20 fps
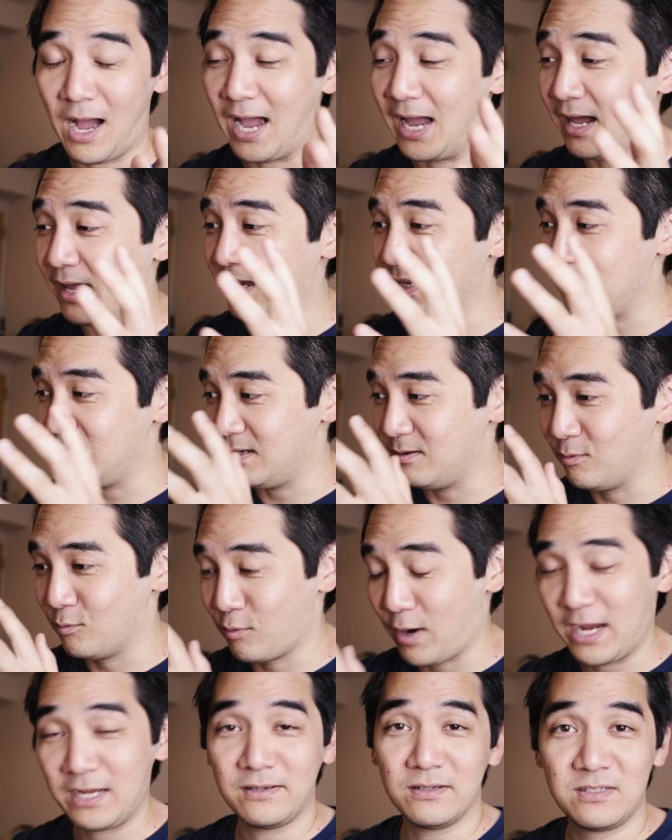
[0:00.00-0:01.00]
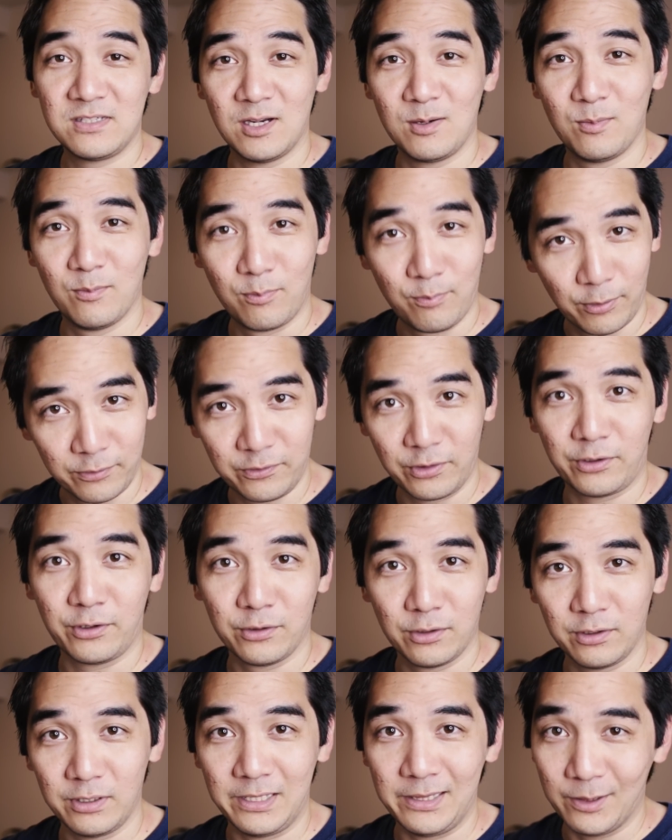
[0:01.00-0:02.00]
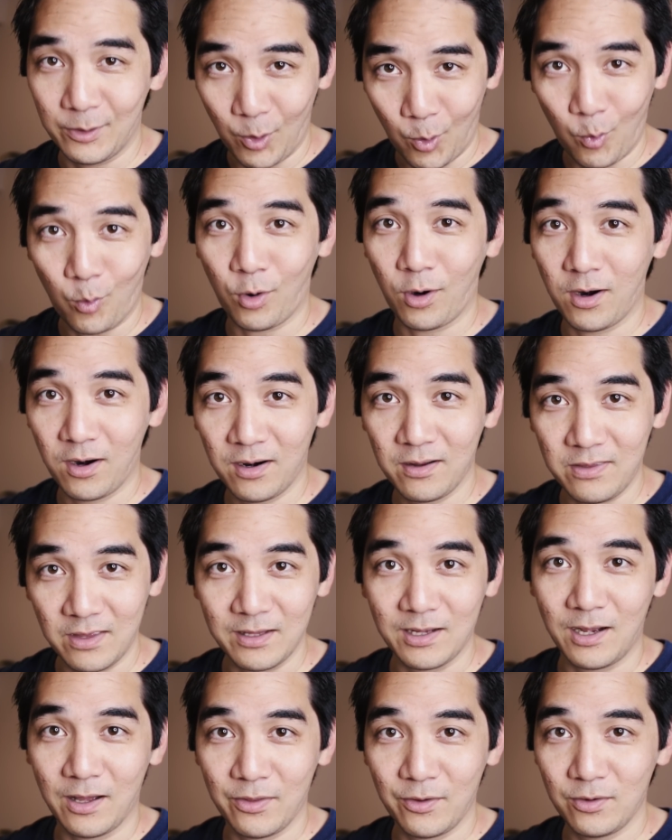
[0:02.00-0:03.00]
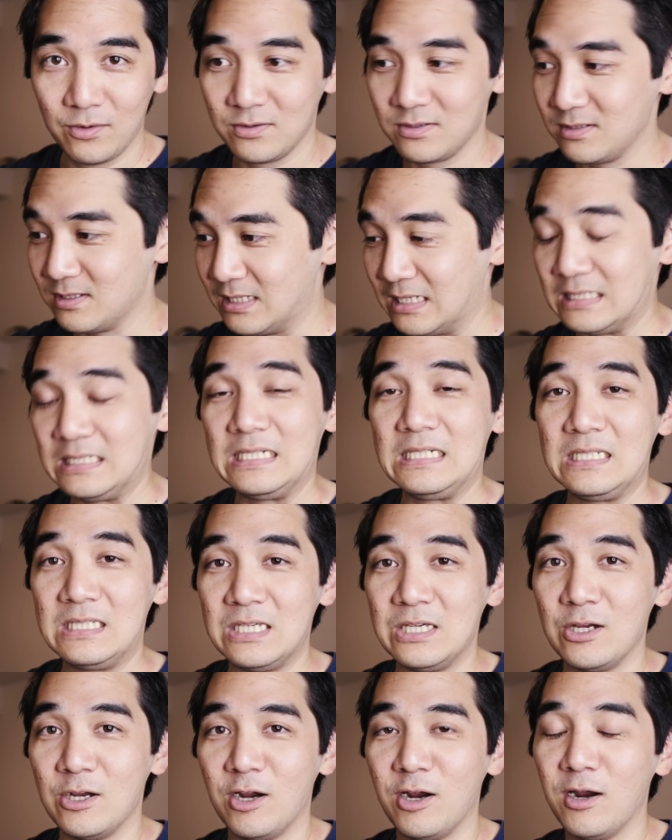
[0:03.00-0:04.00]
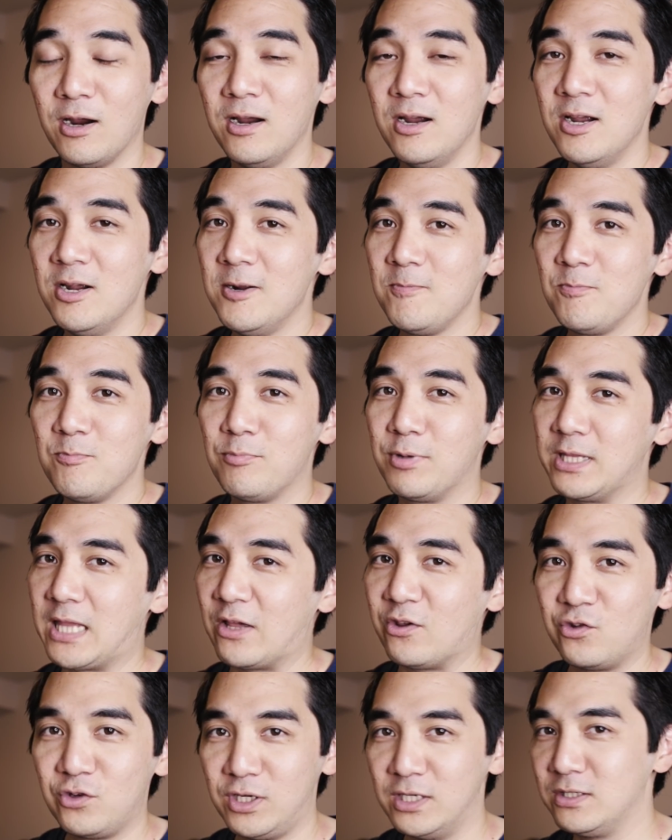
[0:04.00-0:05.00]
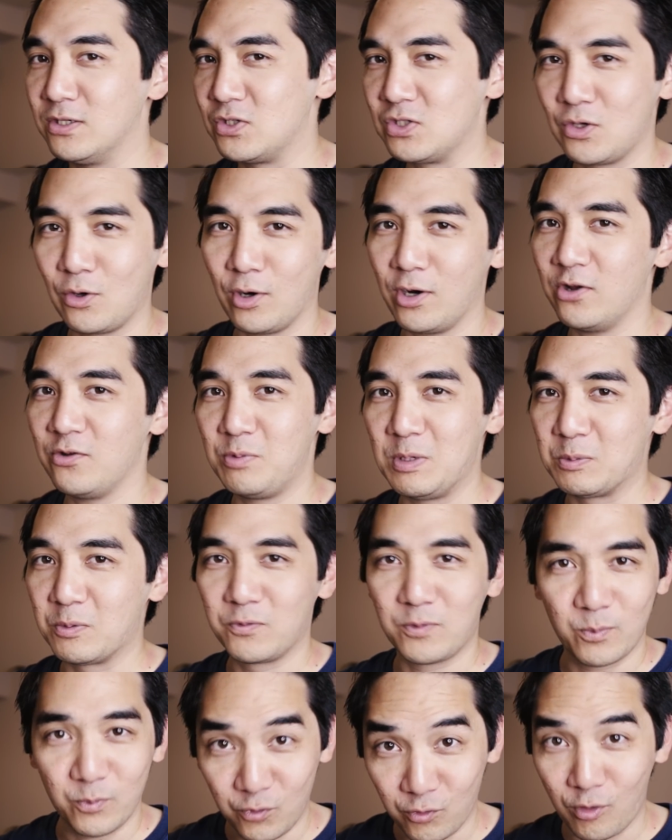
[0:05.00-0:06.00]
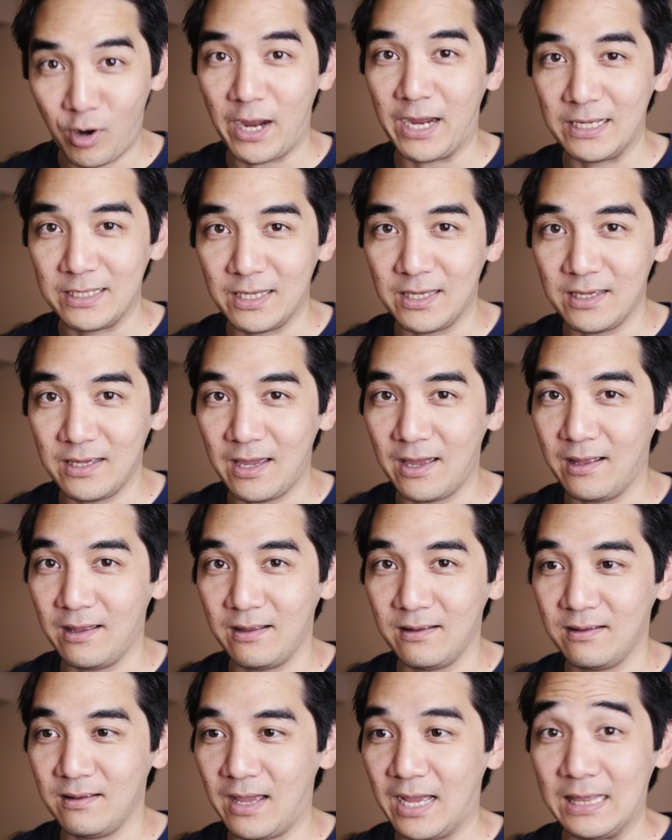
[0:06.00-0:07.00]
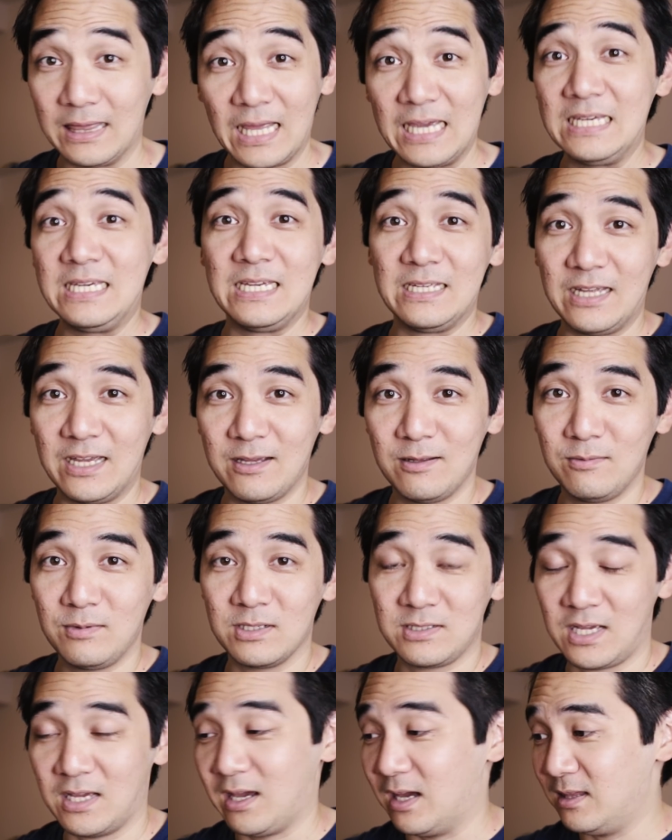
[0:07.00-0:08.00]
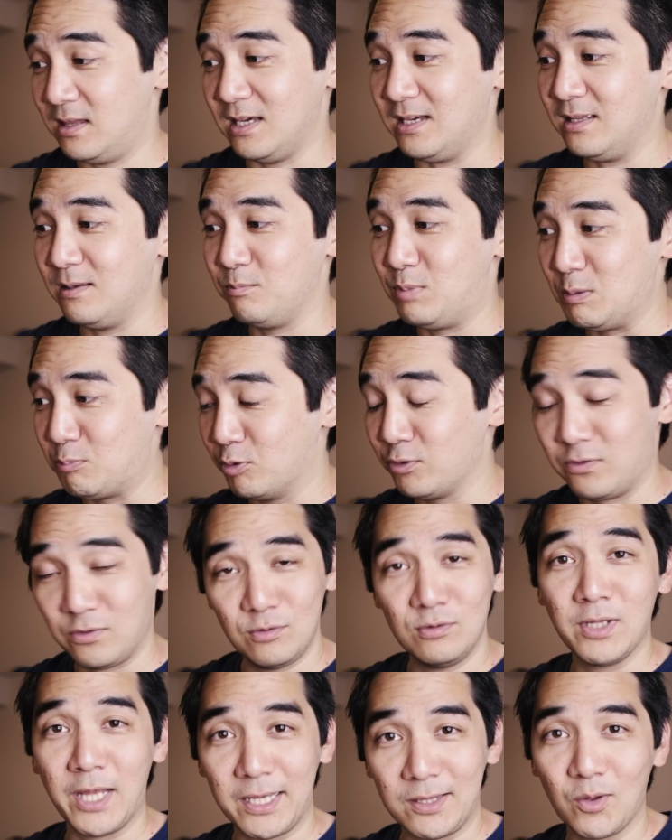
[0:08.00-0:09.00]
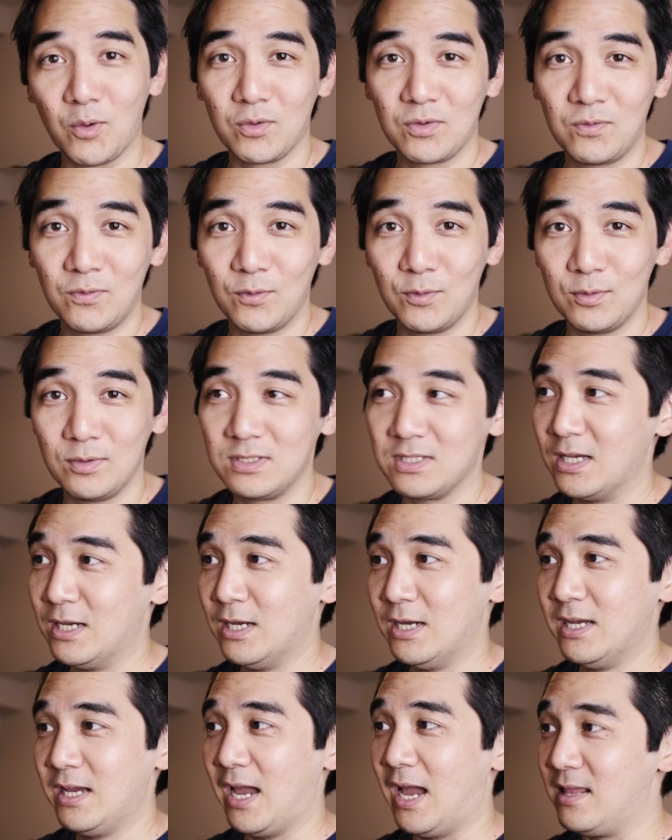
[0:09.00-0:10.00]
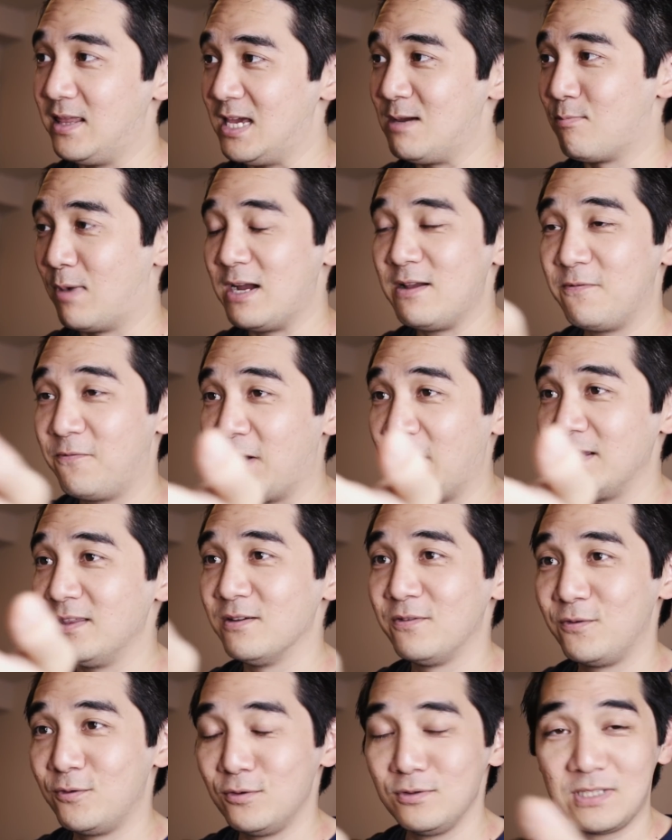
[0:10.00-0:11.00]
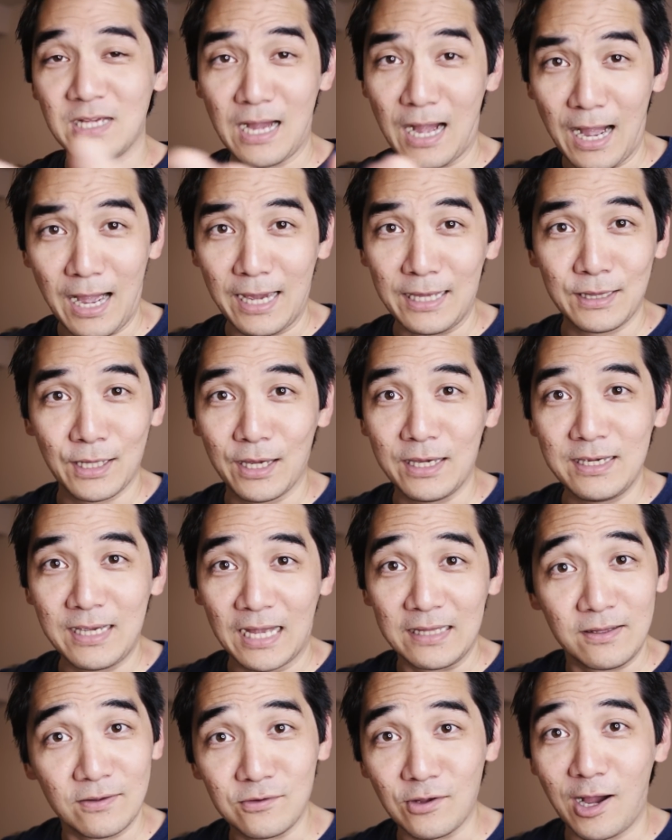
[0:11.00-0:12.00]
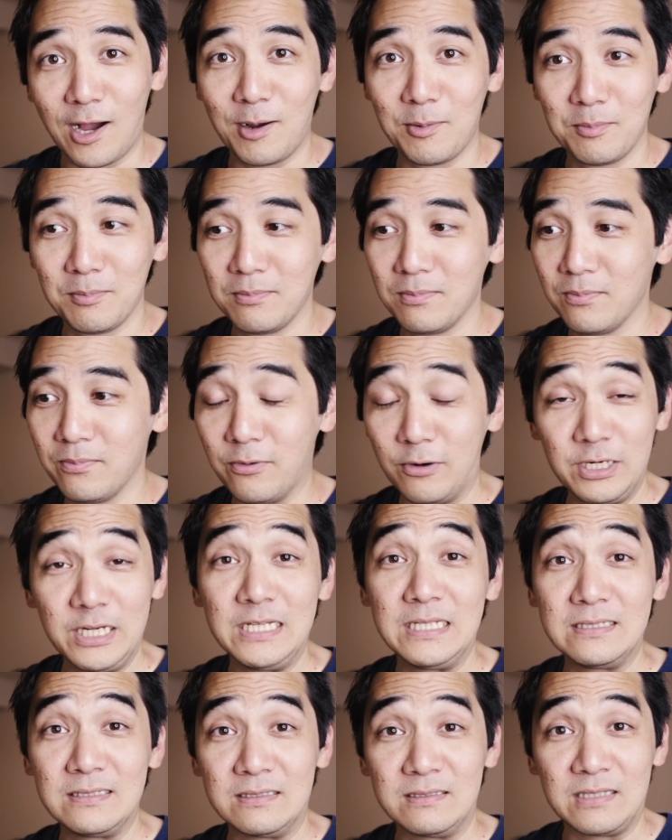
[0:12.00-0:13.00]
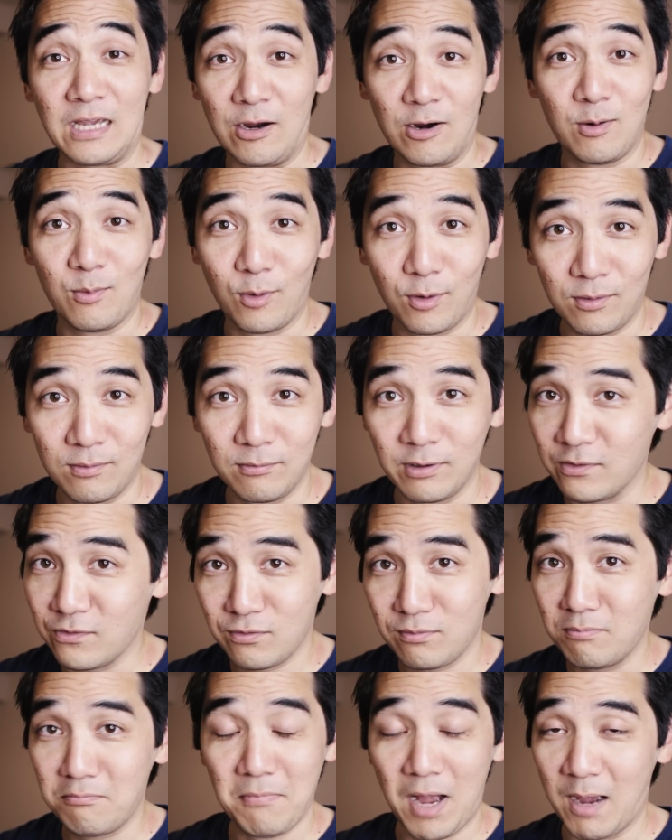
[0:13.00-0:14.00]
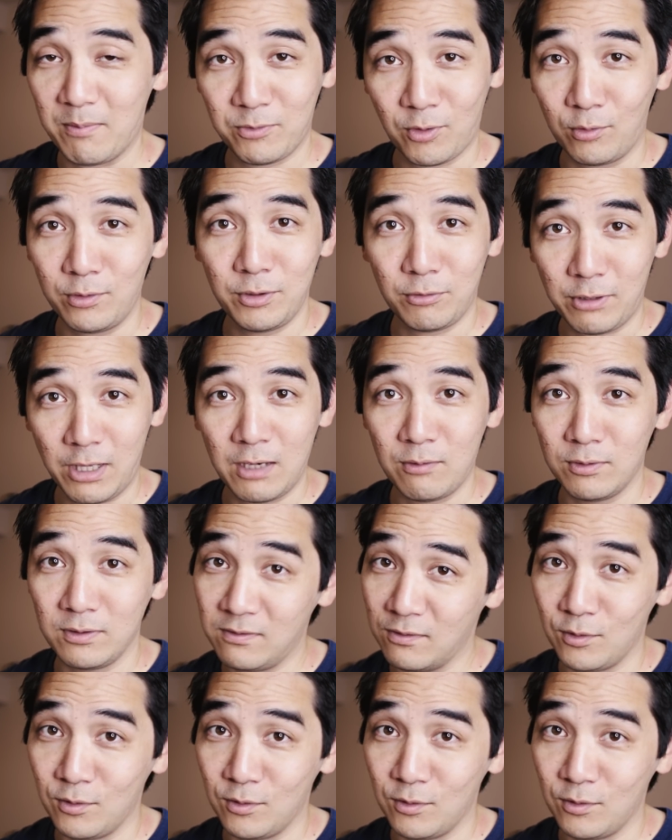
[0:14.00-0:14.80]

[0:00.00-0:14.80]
I rank some particularly lower than others, the D tier, but that shouldn't discourage people from trying it and liking it, because I think people do like those foods, and they might find the foods that I like at the top pretty terrible, which I'm totally okay with